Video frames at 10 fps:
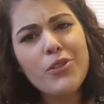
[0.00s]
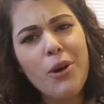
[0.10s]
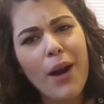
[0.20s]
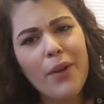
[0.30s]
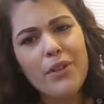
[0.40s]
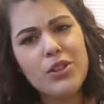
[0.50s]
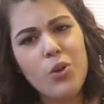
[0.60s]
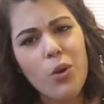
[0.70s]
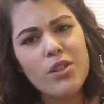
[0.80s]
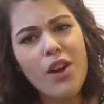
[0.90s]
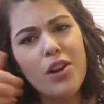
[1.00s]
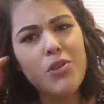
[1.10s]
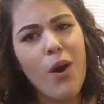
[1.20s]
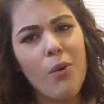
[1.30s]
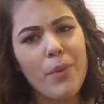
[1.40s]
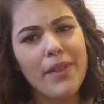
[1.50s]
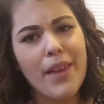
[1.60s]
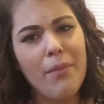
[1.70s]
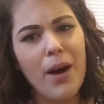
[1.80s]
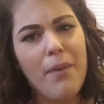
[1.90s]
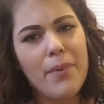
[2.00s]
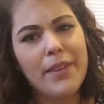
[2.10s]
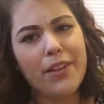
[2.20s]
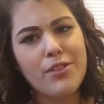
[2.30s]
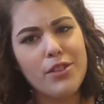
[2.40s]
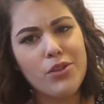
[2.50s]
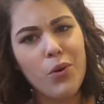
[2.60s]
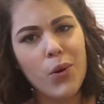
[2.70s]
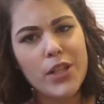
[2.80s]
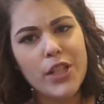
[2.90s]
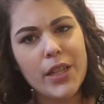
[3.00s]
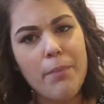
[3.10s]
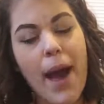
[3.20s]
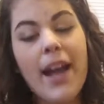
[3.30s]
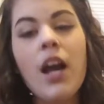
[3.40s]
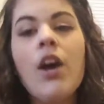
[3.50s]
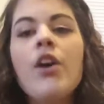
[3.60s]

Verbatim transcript: You know how the doors are. You open them up and there's a storage in the back.